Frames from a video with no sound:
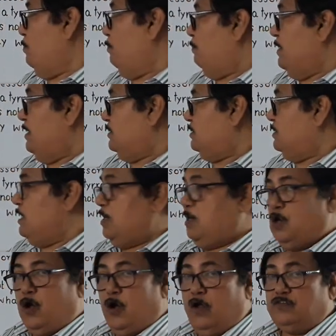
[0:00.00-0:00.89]
personal
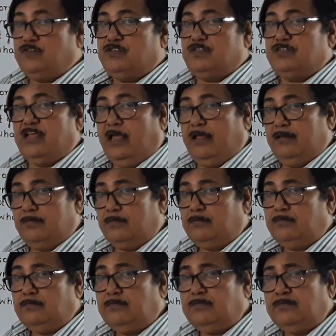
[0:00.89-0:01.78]
laws
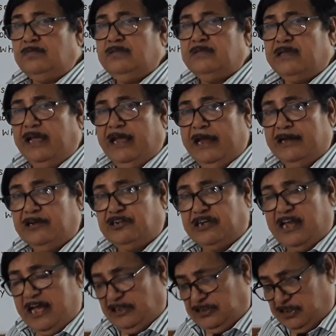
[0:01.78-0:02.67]
and
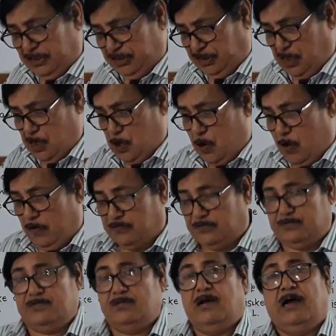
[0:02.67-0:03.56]
taxation
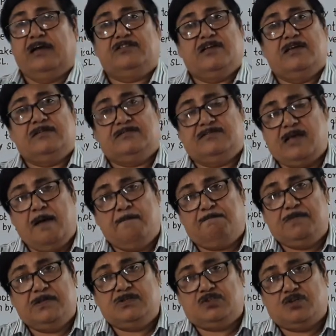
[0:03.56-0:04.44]
laws are the
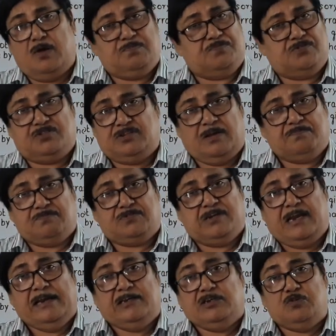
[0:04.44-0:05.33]
examples of
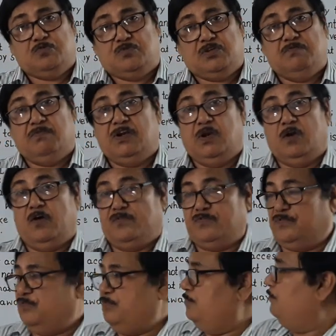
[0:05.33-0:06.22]
substantive civil
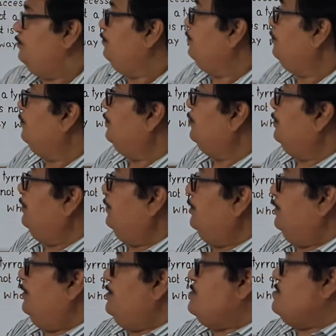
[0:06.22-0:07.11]
laws.
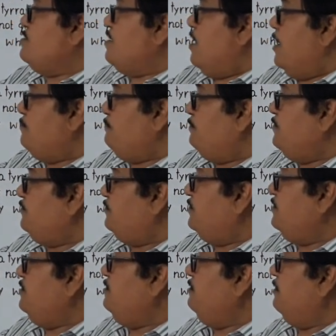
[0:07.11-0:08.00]

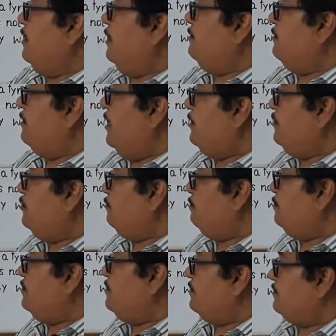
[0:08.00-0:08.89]
IPC and
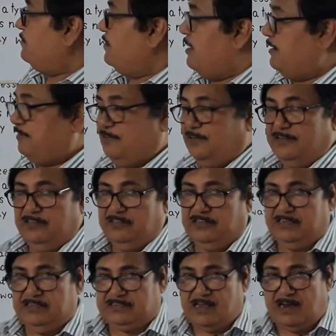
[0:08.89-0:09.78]
NDPS Act,
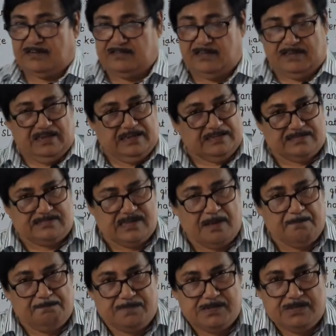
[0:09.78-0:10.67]
these are the
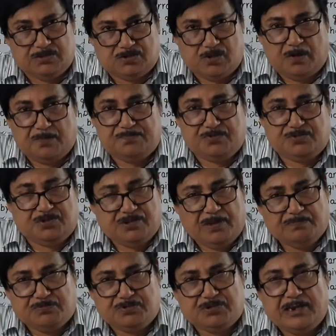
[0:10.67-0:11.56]
examples of
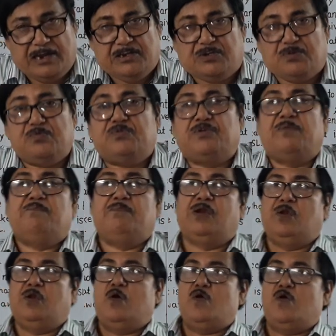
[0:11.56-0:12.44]
substantive criminal
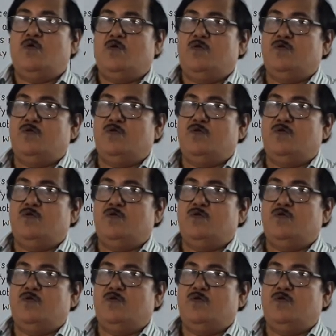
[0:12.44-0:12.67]
law.